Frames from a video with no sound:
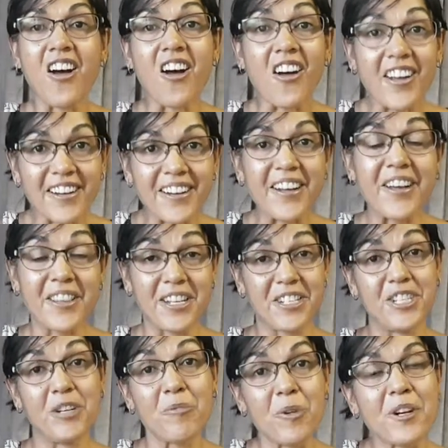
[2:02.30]
I know that
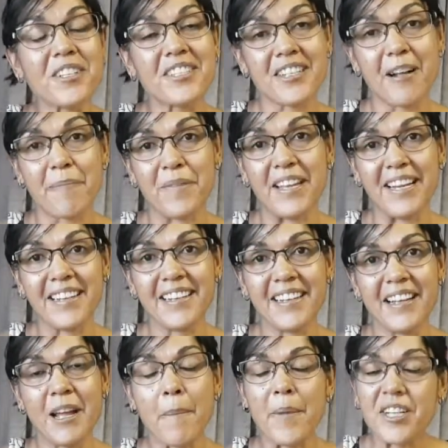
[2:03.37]
she wants something,
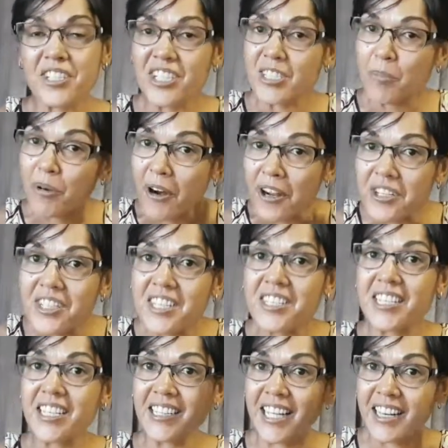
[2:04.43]
but she's
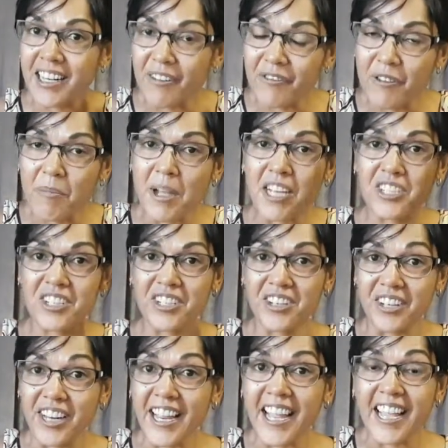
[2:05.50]
processing that information in
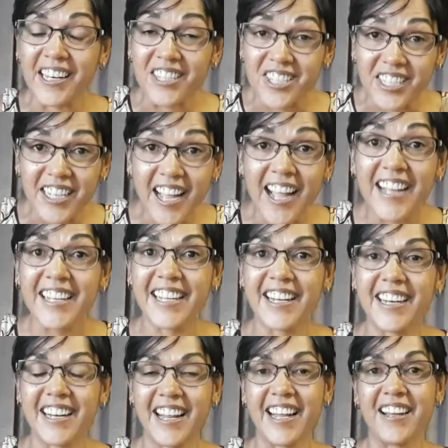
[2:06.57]
her head and she can't get
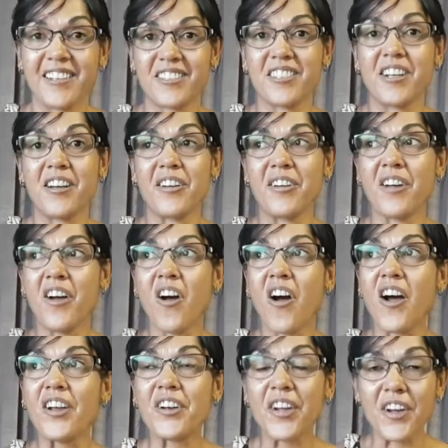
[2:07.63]
it out. So
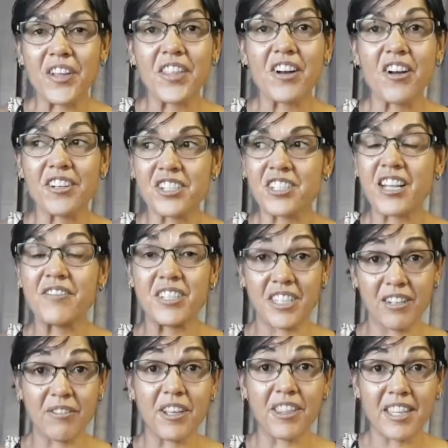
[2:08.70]
I know that I just have to
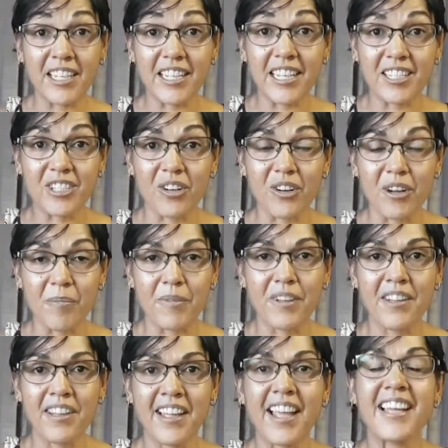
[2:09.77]
give her thinking time,
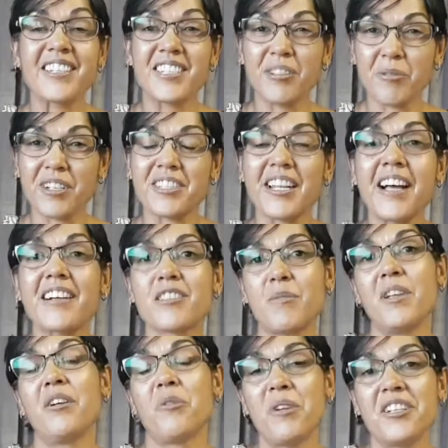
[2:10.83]
and she wants to ask
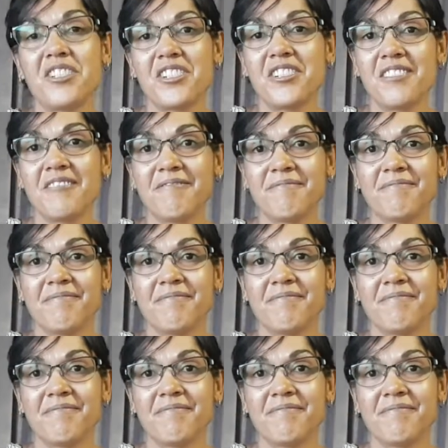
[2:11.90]
me a question.